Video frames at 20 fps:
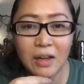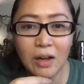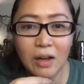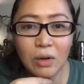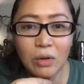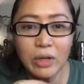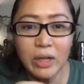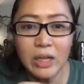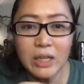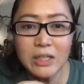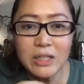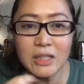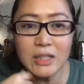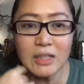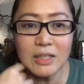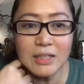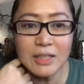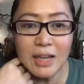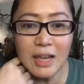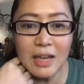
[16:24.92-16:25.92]
Okay, is it
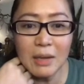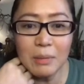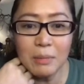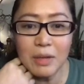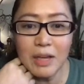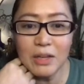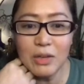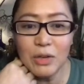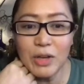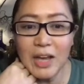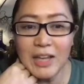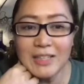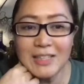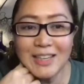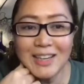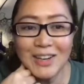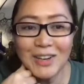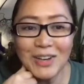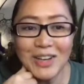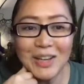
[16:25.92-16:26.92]
the same? Can you guys
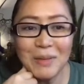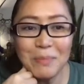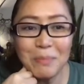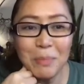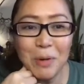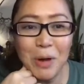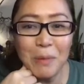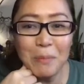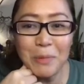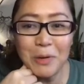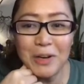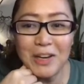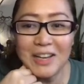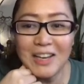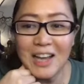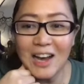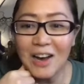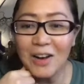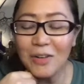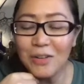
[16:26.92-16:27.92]
hear him properly
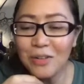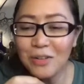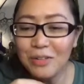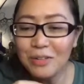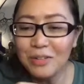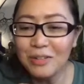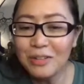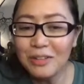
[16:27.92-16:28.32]
now?